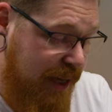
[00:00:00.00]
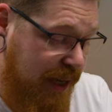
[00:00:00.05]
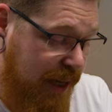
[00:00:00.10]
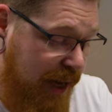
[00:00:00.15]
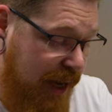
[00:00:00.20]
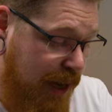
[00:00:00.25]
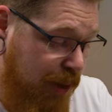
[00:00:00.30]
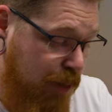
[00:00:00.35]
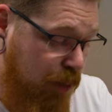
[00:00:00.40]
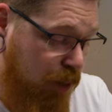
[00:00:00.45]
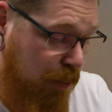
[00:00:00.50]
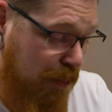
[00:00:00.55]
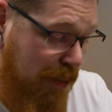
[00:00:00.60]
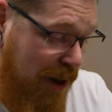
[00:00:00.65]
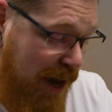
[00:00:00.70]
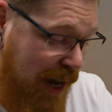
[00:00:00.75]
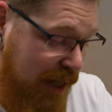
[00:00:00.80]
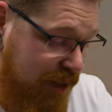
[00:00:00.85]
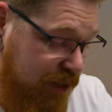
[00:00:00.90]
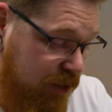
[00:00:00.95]
it equal
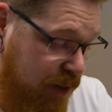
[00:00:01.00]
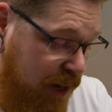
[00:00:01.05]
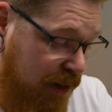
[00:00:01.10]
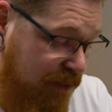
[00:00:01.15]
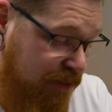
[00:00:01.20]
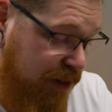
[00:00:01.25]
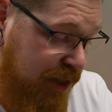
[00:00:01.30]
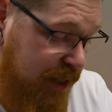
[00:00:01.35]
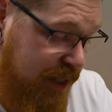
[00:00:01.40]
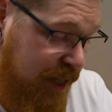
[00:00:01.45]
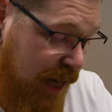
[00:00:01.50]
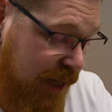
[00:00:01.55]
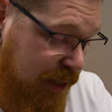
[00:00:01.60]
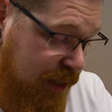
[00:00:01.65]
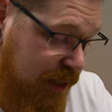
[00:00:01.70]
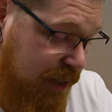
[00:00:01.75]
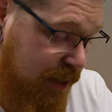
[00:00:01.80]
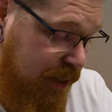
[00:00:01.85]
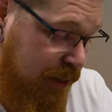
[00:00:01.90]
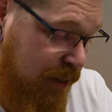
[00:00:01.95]
parts on every
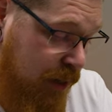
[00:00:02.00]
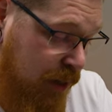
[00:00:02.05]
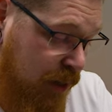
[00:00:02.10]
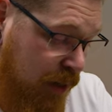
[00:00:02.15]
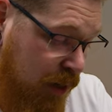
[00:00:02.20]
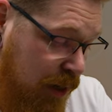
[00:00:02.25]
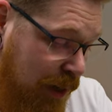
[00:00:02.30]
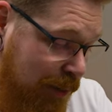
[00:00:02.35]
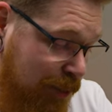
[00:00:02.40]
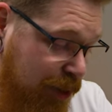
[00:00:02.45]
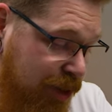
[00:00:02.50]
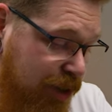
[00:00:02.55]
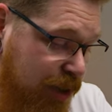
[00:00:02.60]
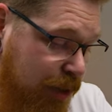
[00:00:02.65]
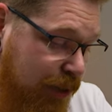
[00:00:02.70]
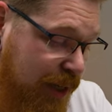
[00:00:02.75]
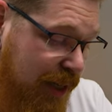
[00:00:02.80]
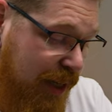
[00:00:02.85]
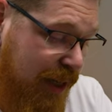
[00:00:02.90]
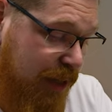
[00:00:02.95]
test. I'm just
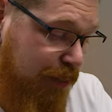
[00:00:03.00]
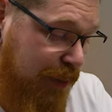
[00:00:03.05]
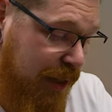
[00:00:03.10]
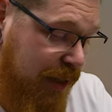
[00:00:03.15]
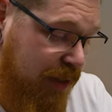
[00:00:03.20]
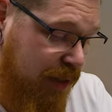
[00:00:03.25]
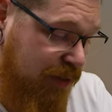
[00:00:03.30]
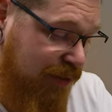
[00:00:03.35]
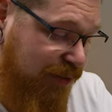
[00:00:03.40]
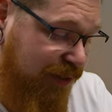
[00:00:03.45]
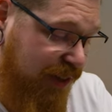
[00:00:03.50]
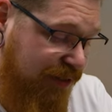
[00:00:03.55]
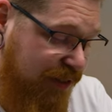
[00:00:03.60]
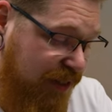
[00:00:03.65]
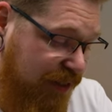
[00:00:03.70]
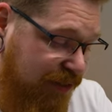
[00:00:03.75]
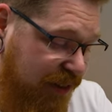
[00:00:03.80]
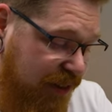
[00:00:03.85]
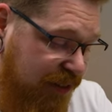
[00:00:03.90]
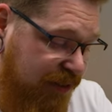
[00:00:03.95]
doing this because
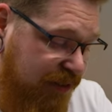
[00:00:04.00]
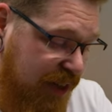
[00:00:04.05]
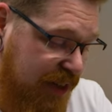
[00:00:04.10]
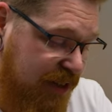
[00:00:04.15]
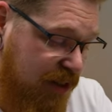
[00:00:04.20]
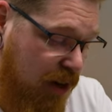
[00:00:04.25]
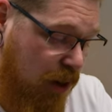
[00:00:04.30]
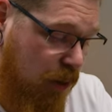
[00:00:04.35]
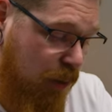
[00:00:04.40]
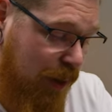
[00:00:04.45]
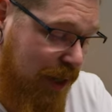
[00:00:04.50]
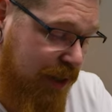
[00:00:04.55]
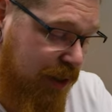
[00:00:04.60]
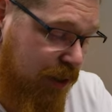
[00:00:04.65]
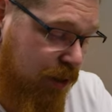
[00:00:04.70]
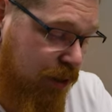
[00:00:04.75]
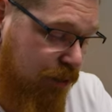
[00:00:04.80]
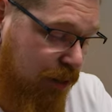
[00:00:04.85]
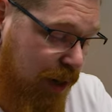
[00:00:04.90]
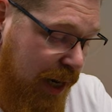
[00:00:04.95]
50-50 is always a
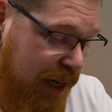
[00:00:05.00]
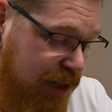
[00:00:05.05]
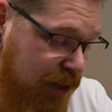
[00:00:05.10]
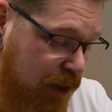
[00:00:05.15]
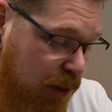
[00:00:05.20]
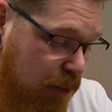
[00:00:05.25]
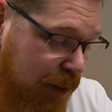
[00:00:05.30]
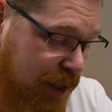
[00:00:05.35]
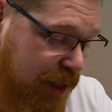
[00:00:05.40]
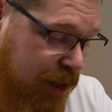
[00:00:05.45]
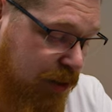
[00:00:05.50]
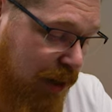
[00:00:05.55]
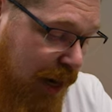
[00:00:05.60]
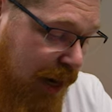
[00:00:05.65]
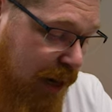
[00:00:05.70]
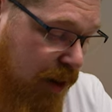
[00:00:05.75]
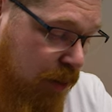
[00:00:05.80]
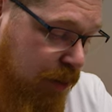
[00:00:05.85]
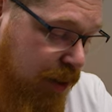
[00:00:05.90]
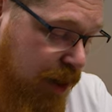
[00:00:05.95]
good ratio when you're
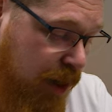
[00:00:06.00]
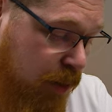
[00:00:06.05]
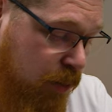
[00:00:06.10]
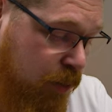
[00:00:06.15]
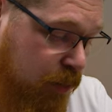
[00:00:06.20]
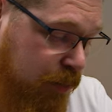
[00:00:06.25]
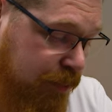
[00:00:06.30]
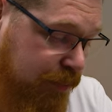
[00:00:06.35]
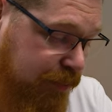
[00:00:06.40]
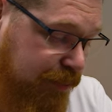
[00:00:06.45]
trying out new.